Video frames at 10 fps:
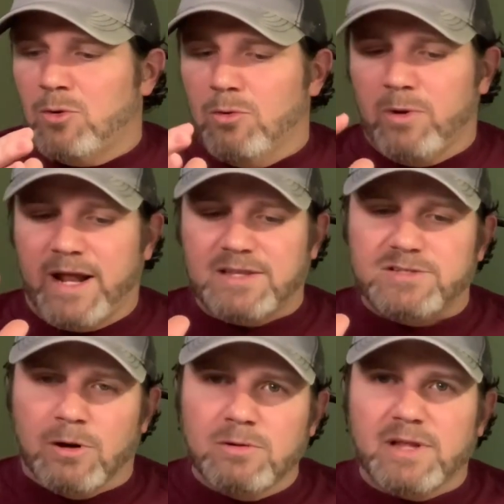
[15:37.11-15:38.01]
What I
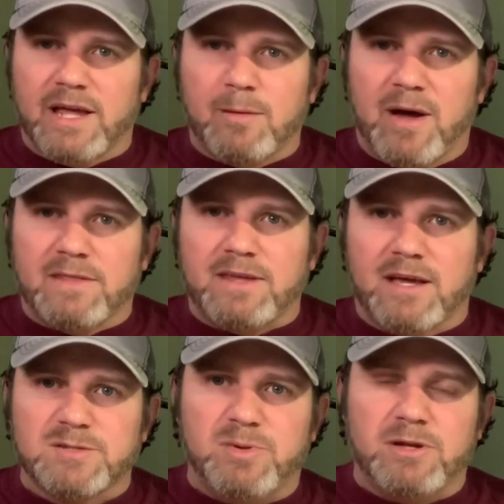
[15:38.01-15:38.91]
don't like about the
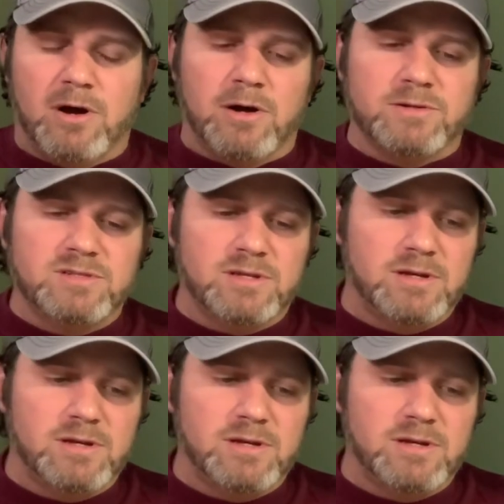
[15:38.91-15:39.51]
XP cards